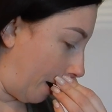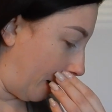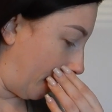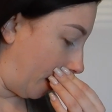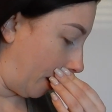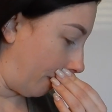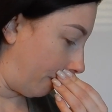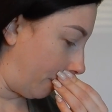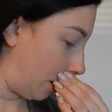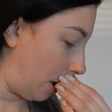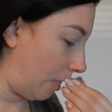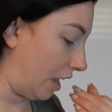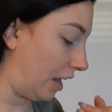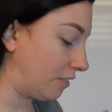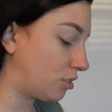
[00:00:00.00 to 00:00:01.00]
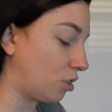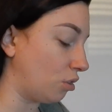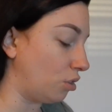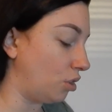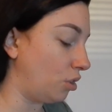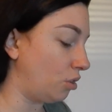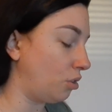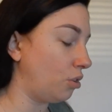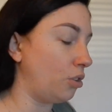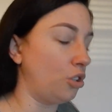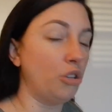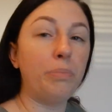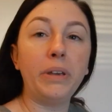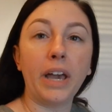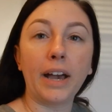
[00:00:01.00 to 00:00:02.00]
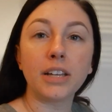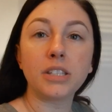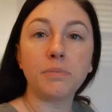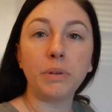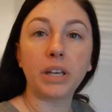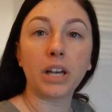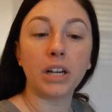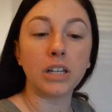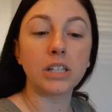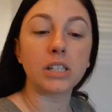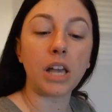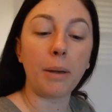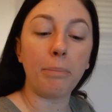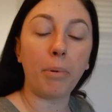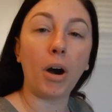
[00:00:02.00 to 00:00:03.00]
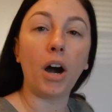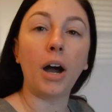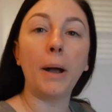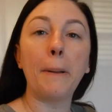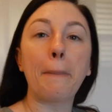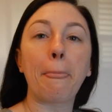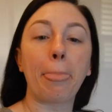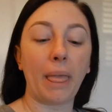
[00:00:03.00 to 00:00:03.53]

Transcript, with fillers: um, and then I have to go to U UPS because I bought,